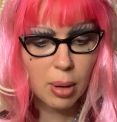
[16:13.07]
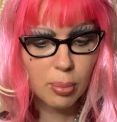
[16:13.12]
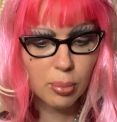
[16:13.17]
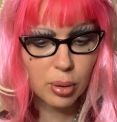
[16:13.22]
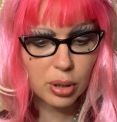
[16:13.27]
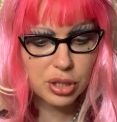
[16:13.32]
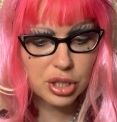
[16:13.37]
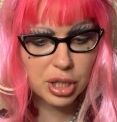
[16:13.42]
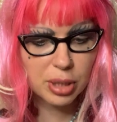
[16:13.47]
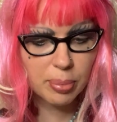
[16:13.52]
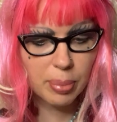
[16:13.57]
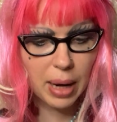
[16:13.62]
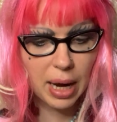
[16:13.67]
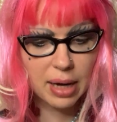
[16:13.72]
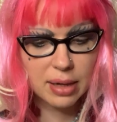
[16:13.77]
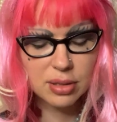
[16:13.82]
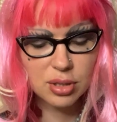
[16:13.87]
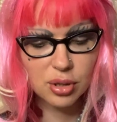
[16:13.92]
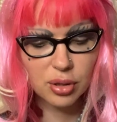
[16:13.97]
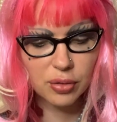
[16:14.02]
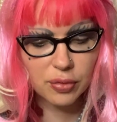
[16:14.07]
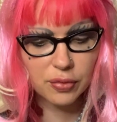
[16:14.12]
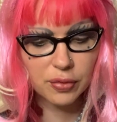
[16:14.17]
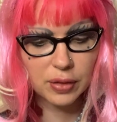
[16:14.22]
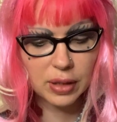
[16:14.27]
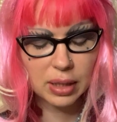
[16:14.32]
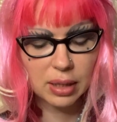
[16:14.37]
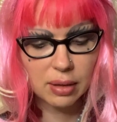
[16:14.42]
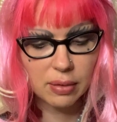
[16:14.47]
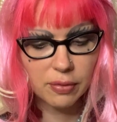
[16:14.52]
brushing past her
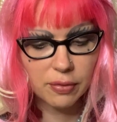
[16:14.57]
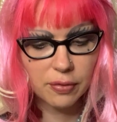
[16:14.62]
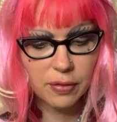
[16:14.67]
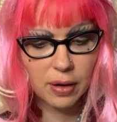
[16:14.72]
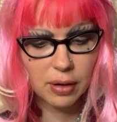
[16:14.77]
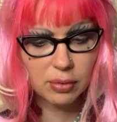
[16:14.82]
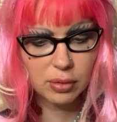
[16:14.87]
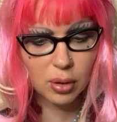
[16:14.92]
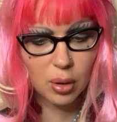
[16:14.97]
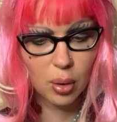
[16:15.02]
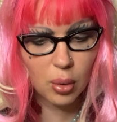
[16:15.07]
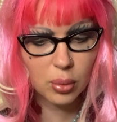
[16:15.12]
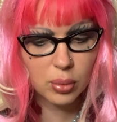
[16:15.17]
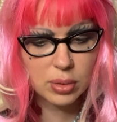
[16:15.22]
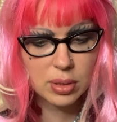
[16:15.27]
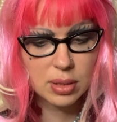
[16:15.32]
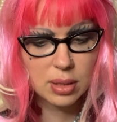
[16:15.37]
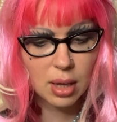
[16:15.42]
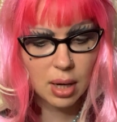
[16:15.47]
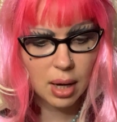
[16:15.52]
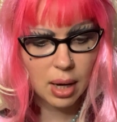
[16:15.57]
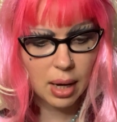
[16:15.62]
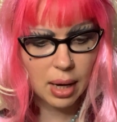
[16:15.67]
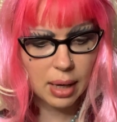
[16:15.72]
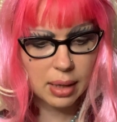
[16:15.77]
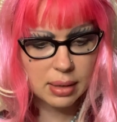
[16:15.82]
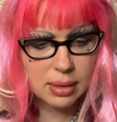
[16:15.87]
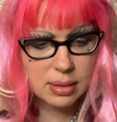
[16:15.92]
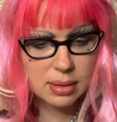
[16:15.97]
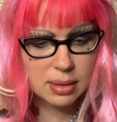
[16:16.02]
feet, felt coats,
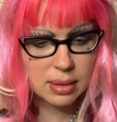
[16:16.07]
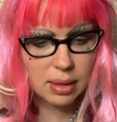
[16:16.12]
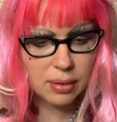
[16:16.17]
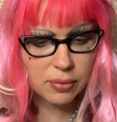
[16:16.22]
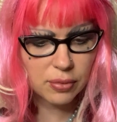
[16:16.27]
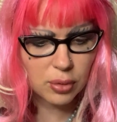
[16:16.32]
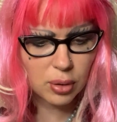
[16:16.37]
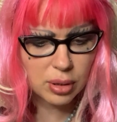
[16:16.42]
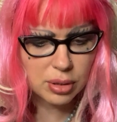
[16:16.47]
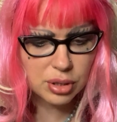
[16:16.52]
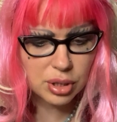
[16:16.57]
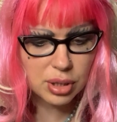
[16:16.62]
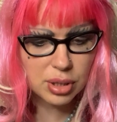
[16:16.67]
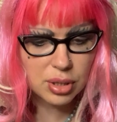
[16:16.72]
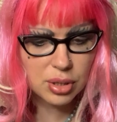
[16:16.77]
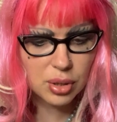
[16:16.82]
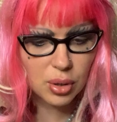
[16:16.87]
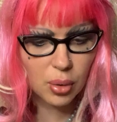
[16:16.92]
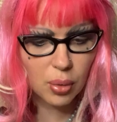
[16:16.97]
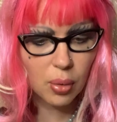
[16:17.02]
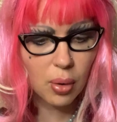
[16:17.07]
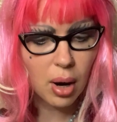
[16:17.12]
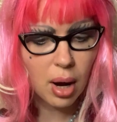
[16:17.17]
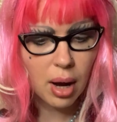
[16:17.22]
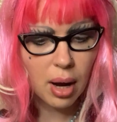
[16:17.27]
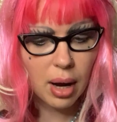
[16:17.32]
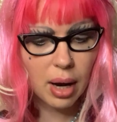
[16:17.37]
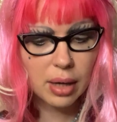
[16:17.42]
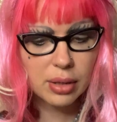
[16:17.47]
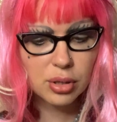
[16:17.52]
and instead of crunching snow
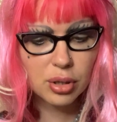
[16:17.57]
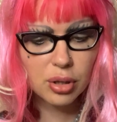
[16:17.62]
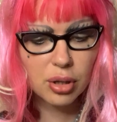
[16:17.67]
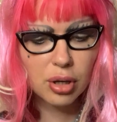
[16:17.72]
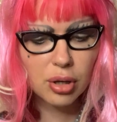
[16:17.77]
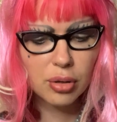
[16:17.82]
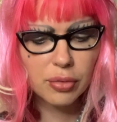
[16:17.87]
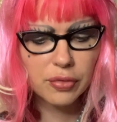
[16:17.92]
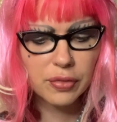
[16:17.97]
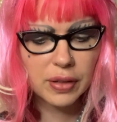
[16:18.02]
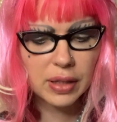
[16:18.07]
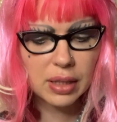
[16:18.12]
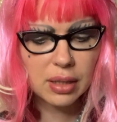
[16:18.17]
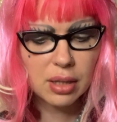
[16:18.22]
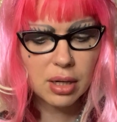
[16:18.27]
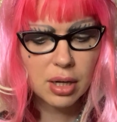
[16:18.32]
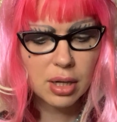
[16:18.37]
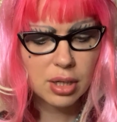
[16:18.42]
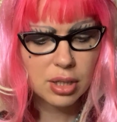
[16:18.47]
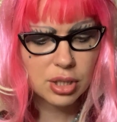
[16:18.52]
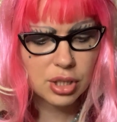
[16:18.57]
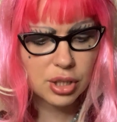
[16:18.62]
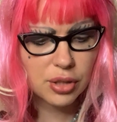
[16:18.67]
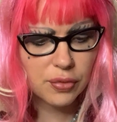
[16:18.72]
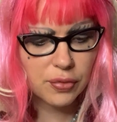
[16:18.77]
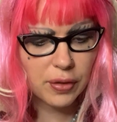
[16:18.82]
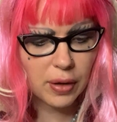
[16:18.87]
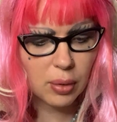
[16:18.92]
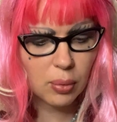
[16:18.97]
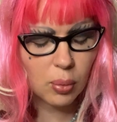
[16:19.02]
under her feet, she
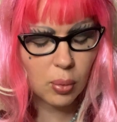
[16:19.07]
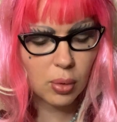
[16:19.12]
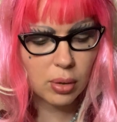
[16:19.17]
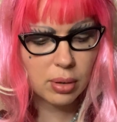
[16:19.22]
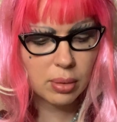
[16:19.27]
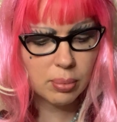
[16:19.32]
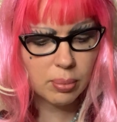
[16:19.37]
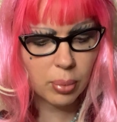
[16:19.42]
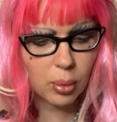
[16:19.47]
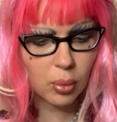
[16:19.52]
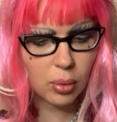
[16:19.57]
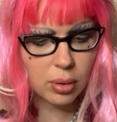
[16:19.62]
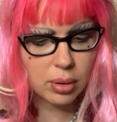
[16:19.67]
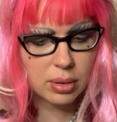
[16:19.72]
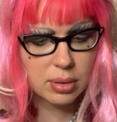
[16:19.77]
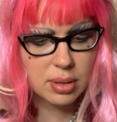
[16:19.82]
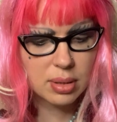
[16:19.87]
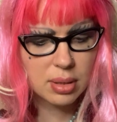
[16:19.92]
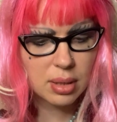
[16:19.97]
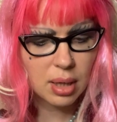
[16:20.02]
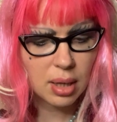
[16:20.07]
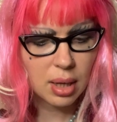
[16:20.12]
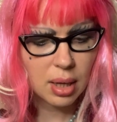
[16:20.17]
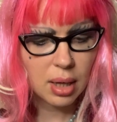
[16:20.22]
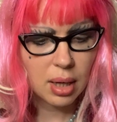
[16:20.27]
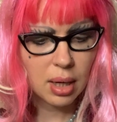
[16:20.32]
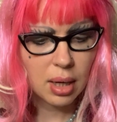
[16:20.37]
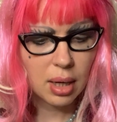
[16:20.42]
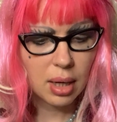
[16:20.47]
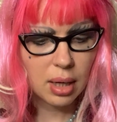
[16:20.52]
felt wooden boards.
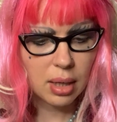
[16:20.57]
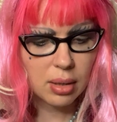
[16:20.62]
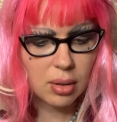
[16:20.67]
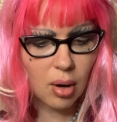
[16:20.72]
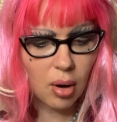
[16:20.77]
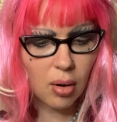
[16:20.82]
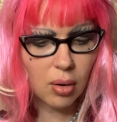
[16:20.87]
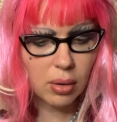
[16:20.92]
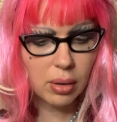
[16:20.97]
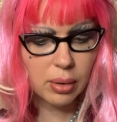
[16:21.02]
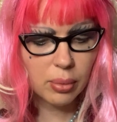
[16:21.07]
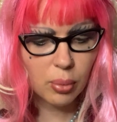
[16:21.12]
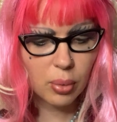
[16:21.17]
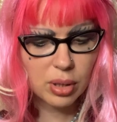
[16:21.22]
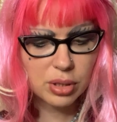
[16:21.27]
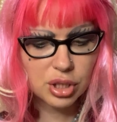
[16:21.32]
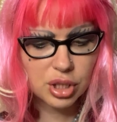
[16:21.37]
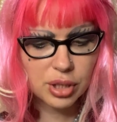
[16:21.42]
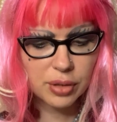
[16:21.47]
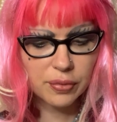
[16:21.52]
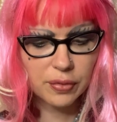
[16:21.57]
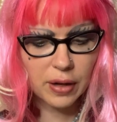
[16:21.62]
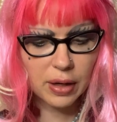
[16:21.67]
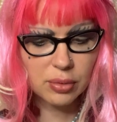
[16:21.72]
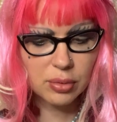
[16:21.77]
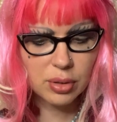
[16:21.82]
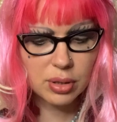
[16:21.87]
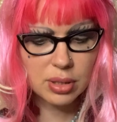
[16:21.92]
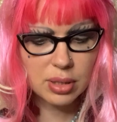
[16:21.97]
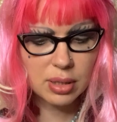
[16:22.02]
And all at once she
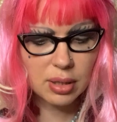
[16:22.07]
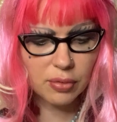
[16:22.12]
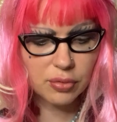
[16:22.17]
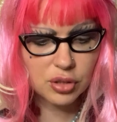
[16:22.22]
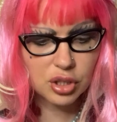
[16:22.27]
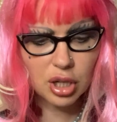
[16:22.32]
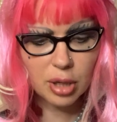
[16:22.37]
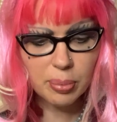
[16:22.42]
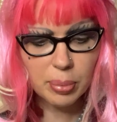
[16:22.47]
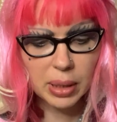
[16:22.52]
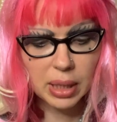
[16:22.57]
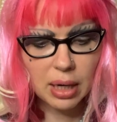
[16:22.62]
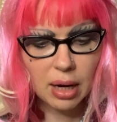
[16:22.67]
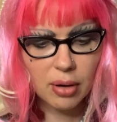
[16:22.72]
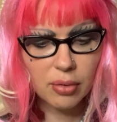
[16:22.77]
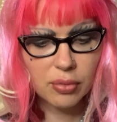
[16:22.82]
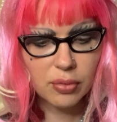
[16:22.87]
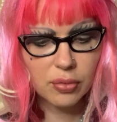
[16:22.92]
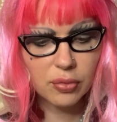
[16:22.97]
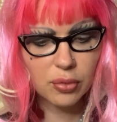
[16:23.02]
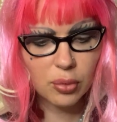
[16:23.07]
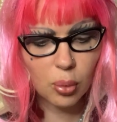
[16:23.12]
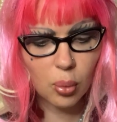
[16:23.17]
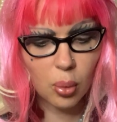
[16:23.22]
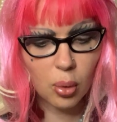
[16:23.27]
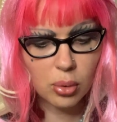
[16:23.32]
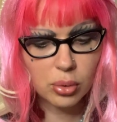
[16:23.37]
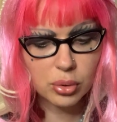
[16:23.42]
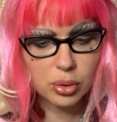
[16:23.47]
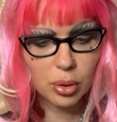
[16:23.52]
found herself jumping out of the
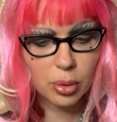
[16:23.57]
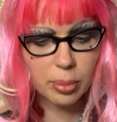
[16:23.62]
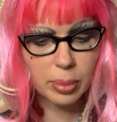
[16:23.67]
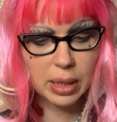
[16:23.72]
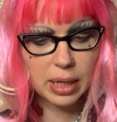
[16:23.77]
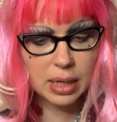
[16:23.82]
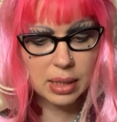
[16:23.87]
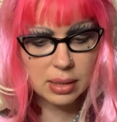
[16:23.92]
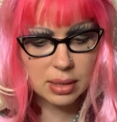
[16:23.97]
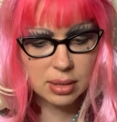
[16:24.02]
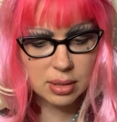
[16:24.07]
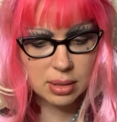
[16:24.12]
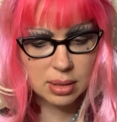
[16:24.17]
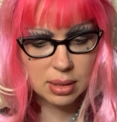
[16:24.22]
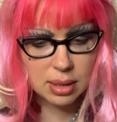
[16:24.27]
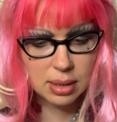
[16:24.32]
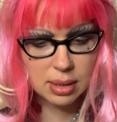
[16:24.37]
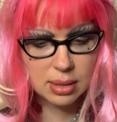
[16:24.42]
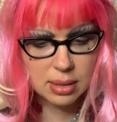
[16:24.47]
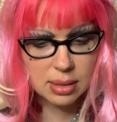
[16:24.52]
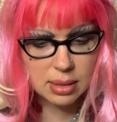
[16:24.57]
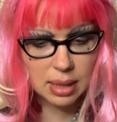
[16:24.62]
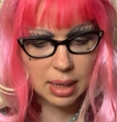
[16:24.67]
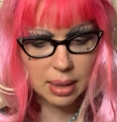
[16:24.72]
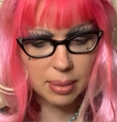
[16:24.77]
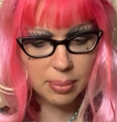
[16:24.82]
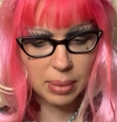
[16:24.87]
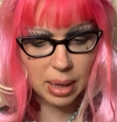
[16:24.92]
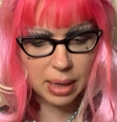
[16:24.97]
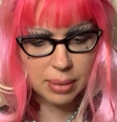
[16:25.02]
wardrobe into the
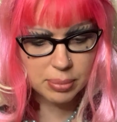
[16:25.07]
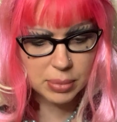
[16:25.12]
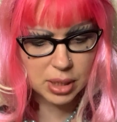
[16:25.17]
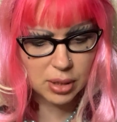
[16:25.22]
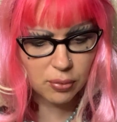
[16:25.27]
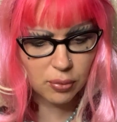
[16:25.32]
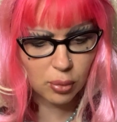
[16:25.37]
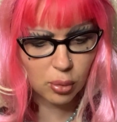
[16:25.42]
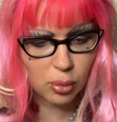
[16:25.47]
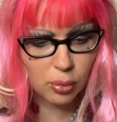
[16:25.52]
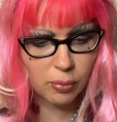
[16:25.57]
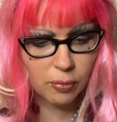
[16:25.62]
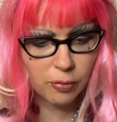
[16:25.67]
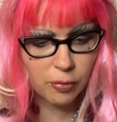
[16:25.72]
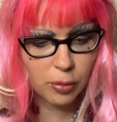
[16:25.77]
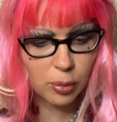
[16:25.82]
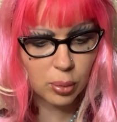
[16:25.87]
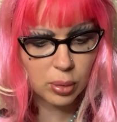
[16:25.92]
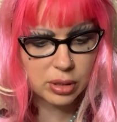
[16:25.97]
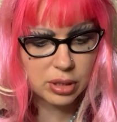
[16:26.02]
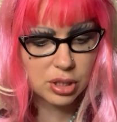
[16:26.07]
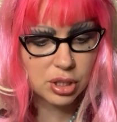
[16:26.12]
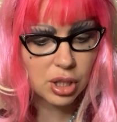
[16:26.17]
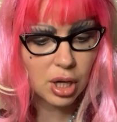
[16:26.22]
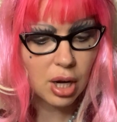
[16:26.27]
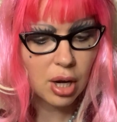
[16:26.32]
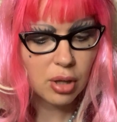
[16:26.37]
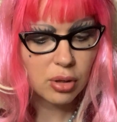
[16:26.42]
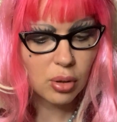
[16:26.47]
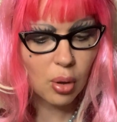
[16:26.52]
same empty room for which
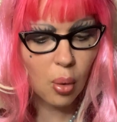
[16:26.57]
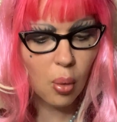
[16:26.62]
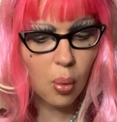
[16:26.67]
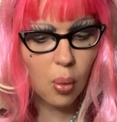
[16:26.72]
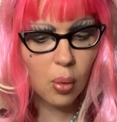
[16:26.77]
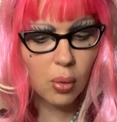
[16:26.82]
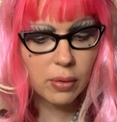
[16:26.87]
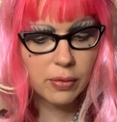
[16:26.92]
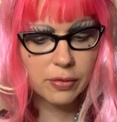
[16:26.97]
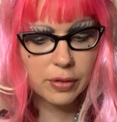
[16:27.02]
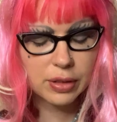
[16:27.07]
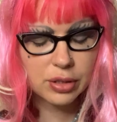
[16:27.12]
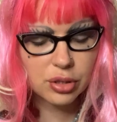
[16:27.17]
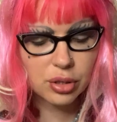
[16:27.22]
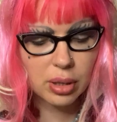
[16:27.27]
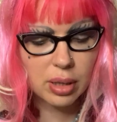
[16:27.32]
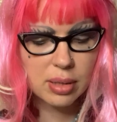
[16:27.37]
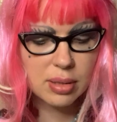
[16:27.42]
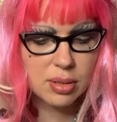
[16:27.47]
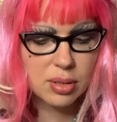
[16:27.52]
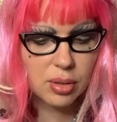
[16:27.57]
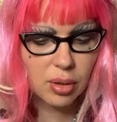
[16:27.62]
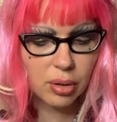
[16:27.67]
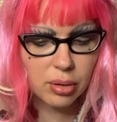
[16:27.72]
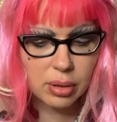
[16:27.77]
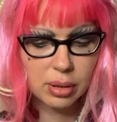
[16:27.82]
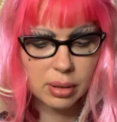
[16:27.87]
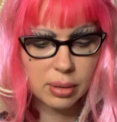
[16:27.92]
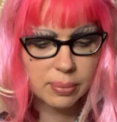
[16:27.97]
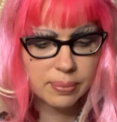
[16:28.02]
the whole adventure had
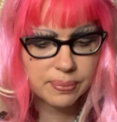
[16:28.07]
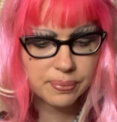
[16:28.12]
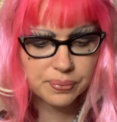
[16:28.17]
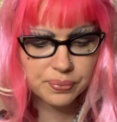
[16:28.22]
started.